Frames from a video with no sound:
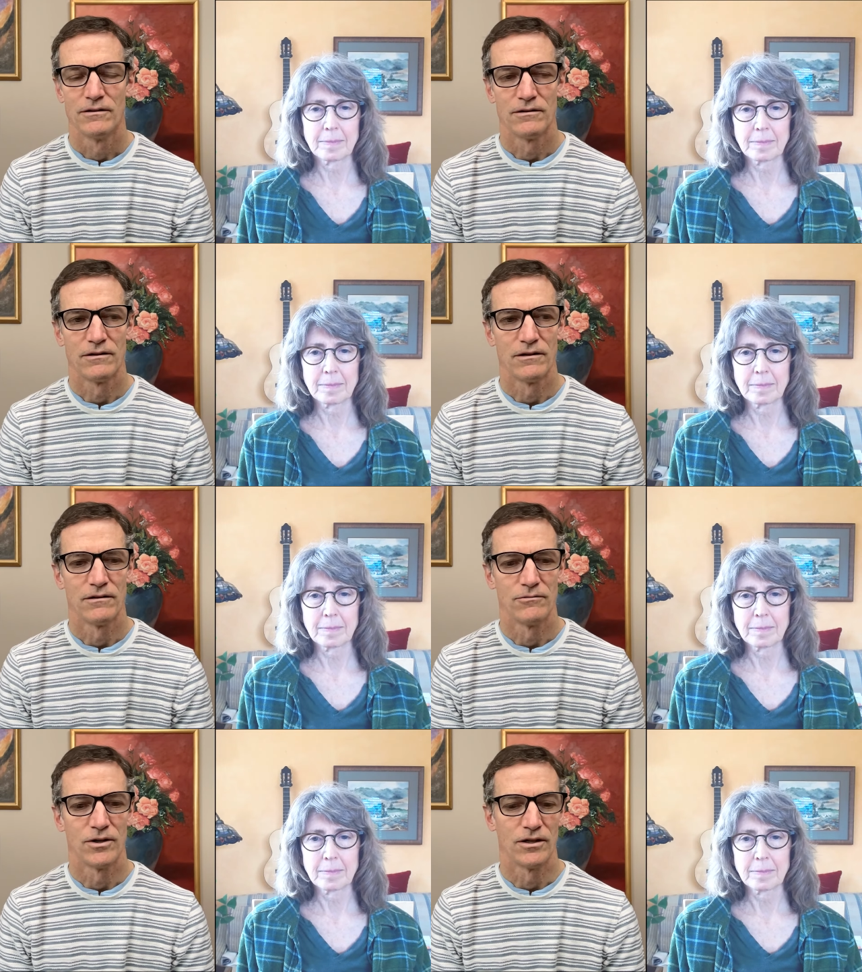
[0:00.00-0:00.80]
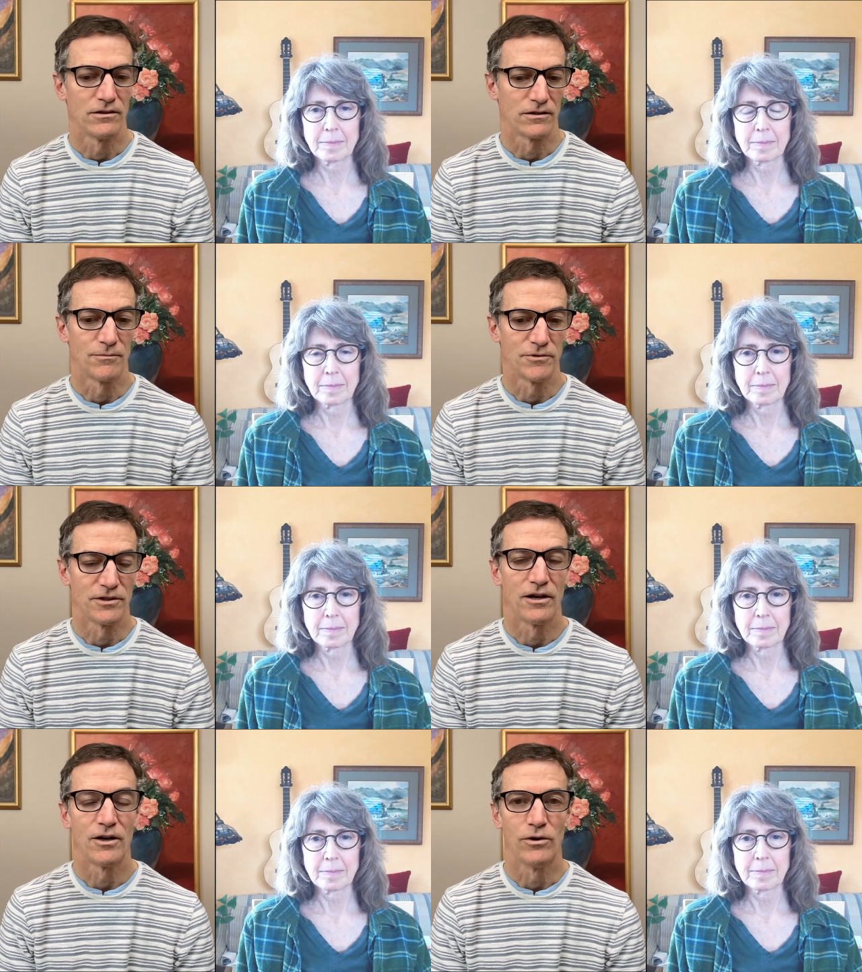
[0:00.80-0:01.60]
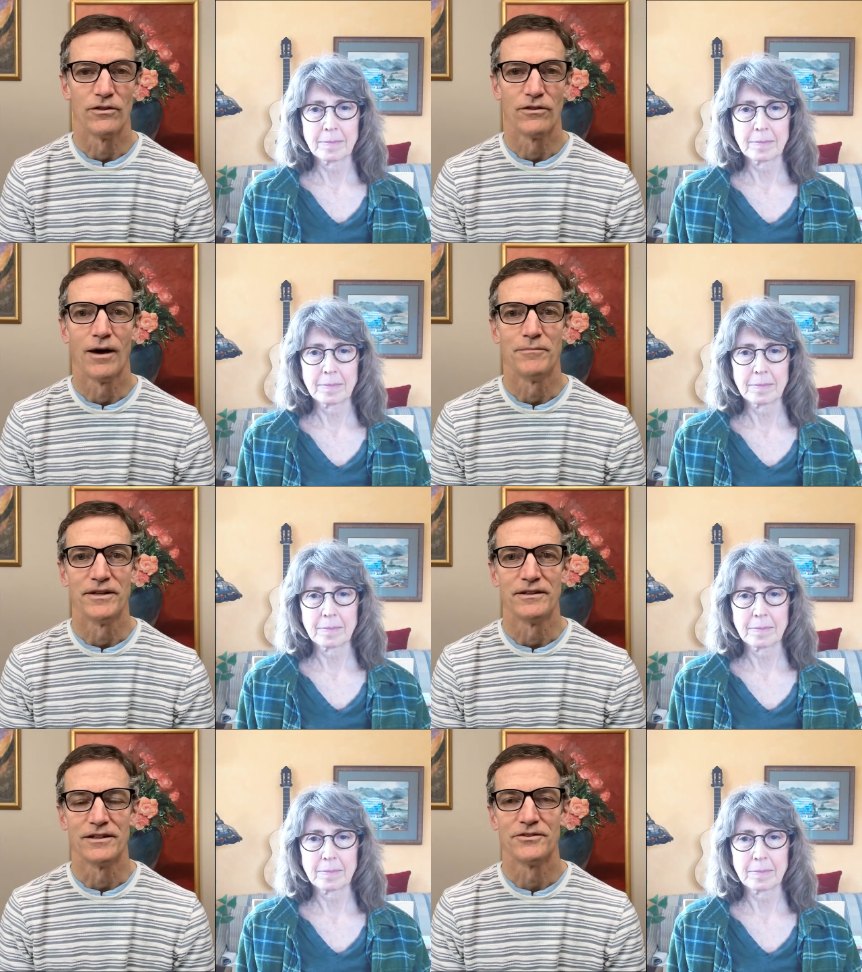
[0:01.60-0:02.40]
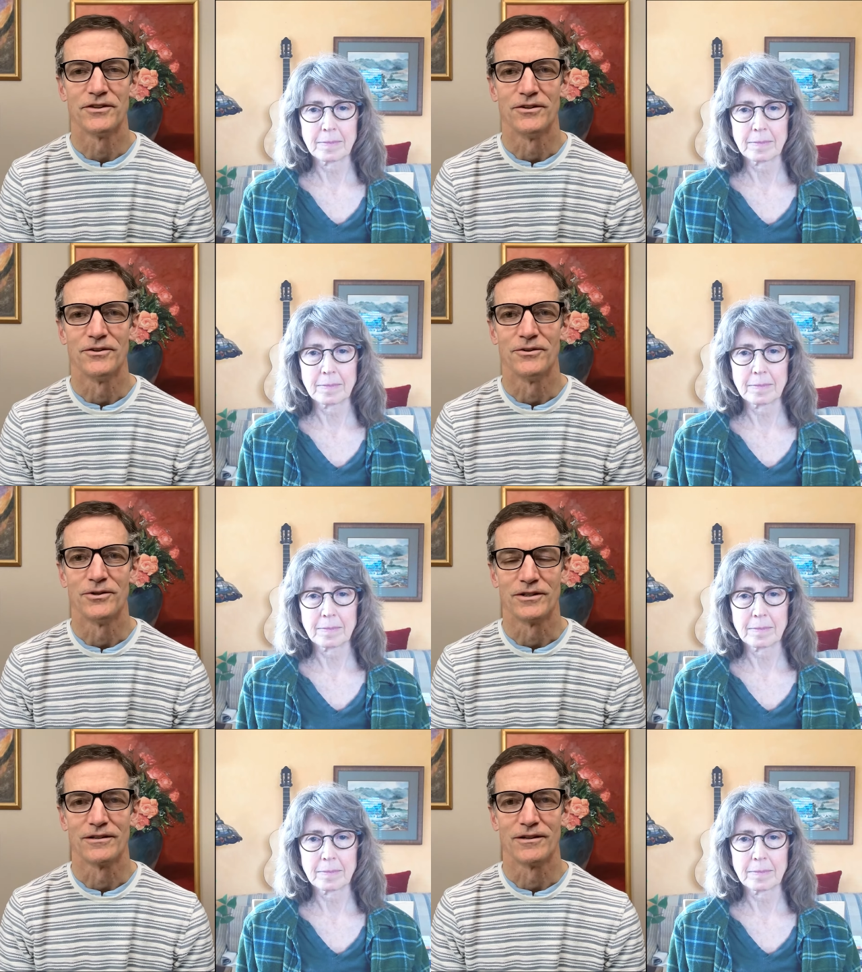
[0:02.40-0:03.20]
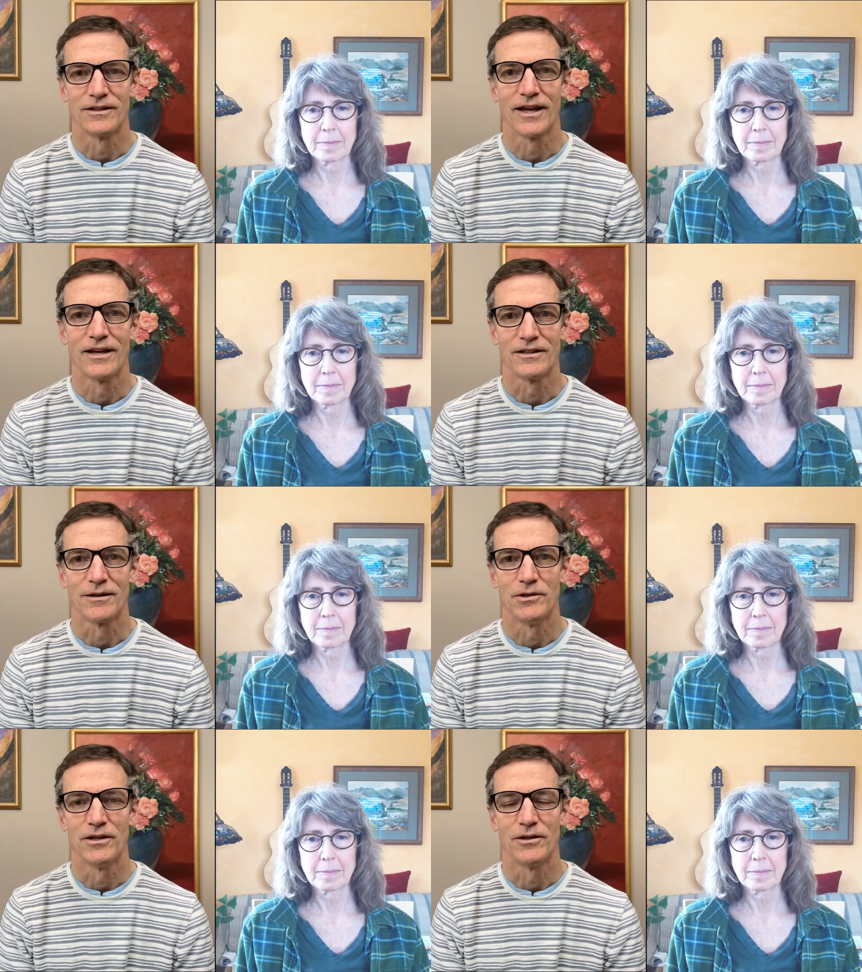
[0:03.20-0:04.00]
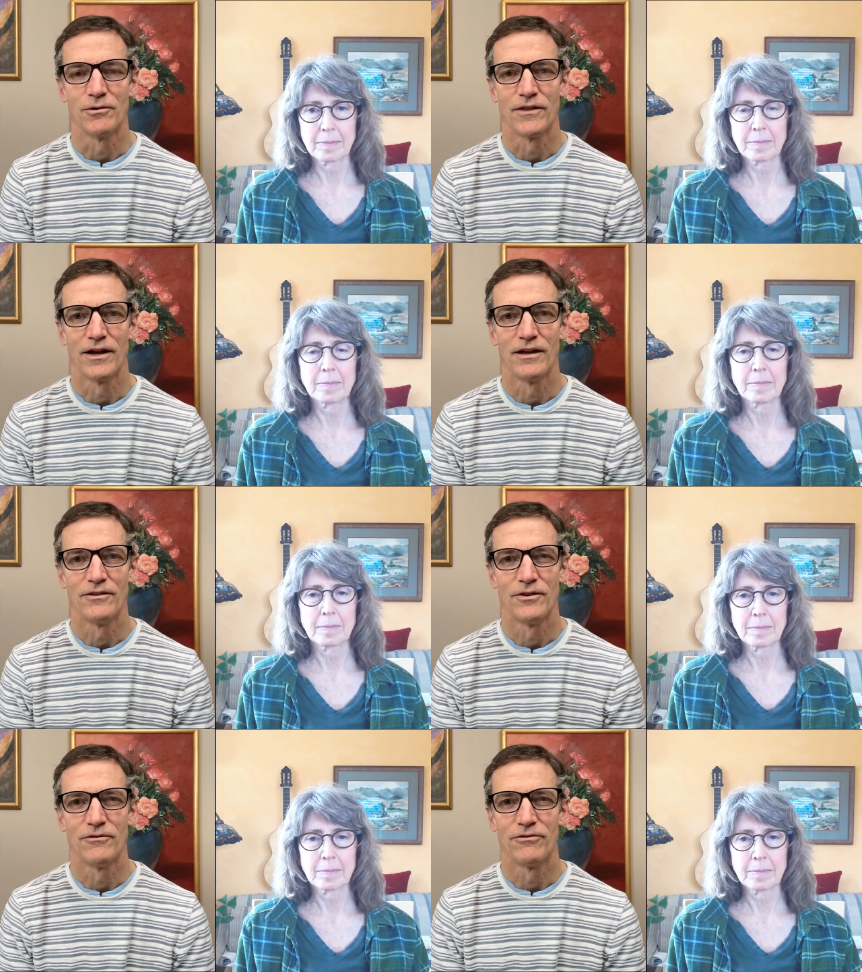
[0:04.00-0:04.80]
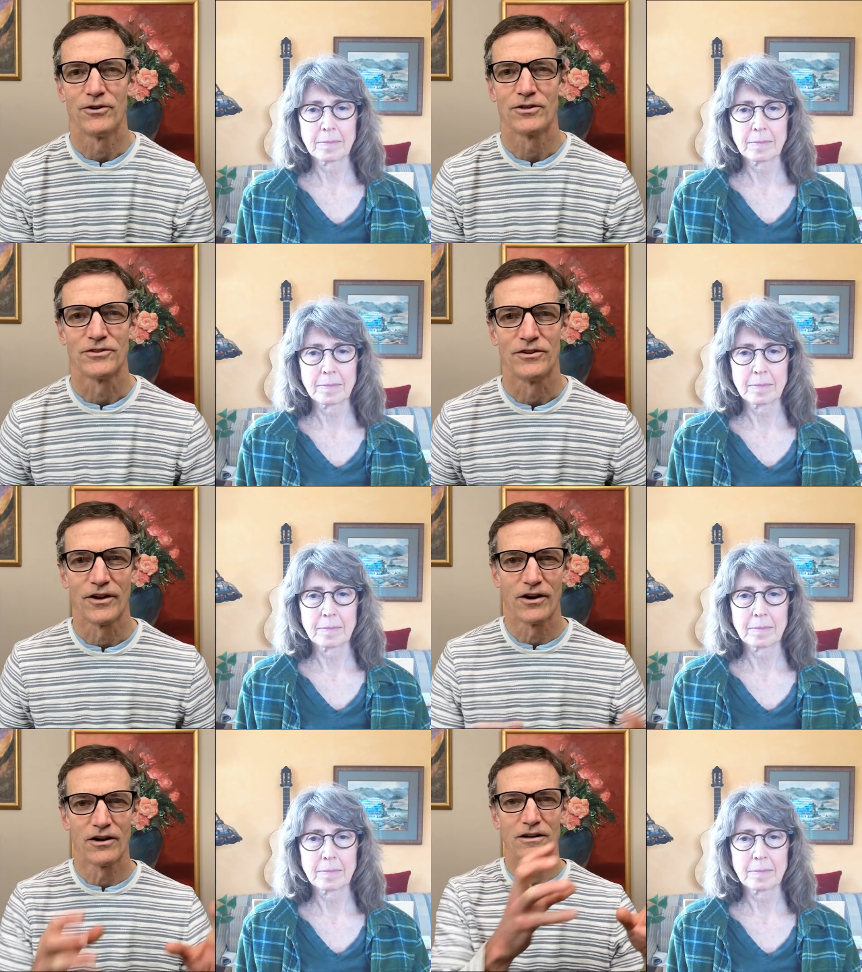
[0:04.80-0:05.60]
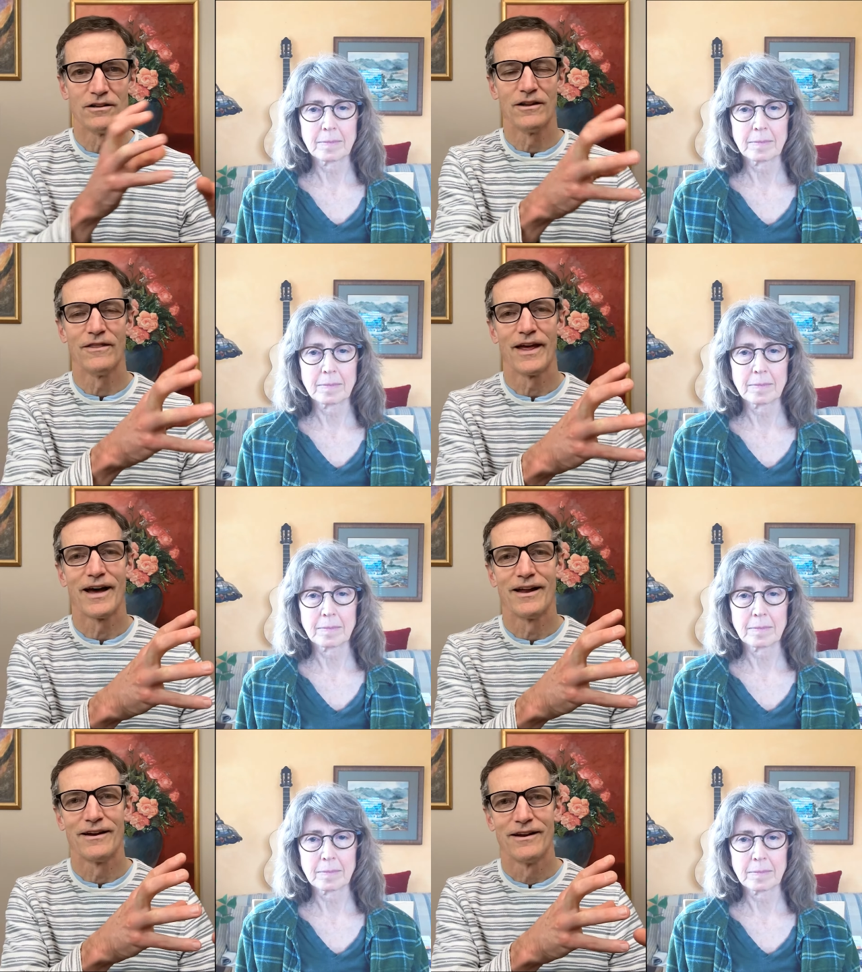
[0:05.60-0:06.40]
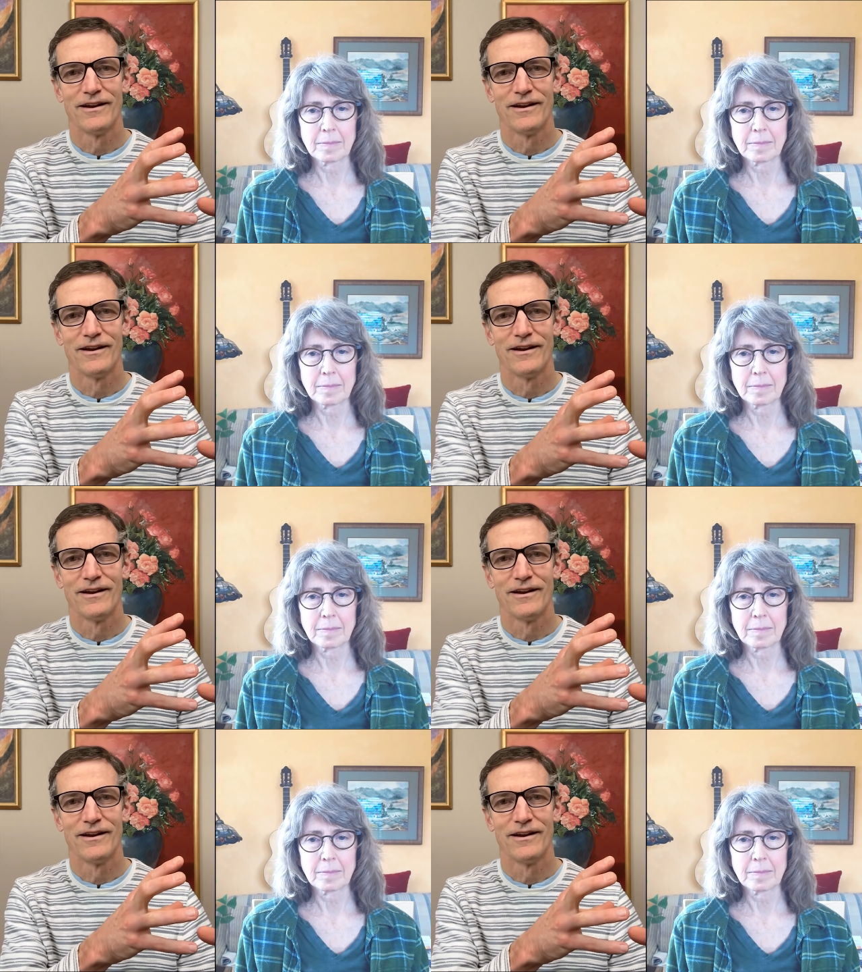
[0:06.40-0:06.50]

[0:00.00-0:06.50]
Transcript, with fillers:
Speaker 1: uh, well, that comes along with not being listened to, or it can come along with that. So the focus is all on that.